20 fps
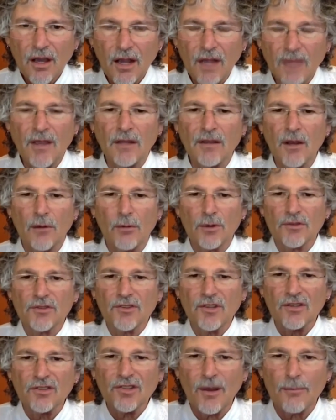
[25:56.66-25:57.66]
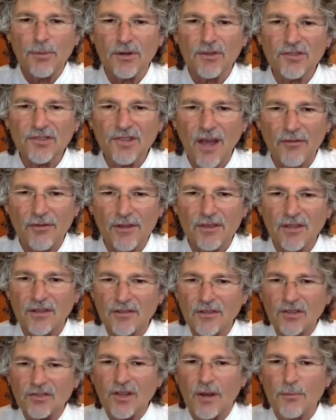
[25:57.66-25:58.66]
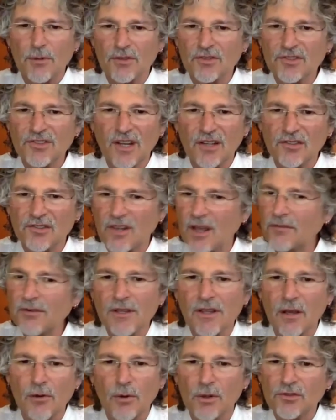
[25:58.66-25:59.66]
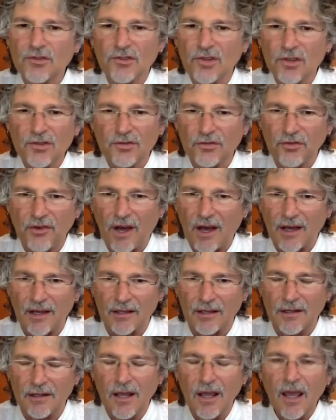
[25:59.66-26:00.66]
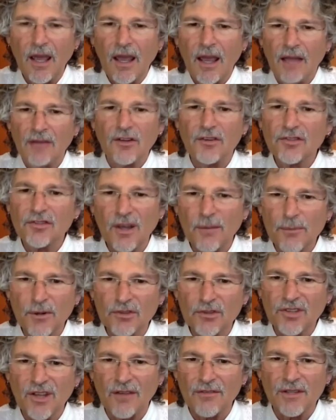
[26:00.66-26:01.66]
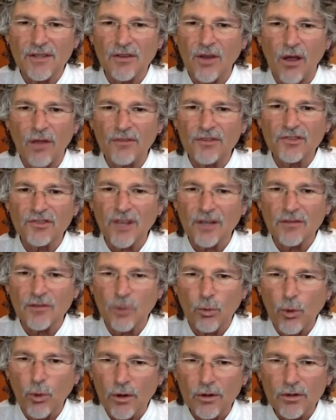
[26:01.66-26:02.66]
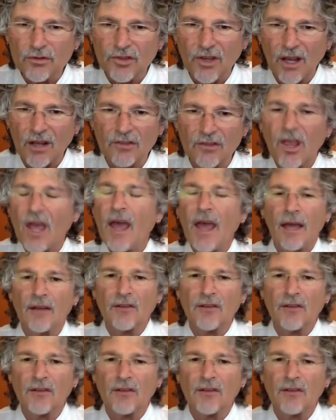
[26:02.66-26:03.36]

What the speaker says: And then there was December 7th and December 6th, everything was just fine. And December 7th, all of a sudden the world changed.